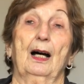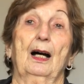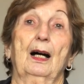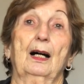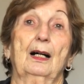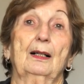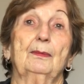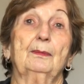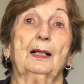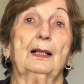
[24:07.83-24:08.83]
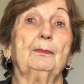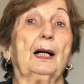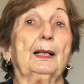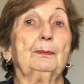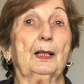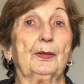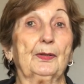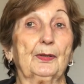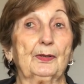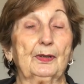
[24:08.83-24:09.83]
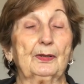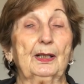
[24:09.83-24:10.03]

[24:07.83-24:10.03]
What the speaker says: My mother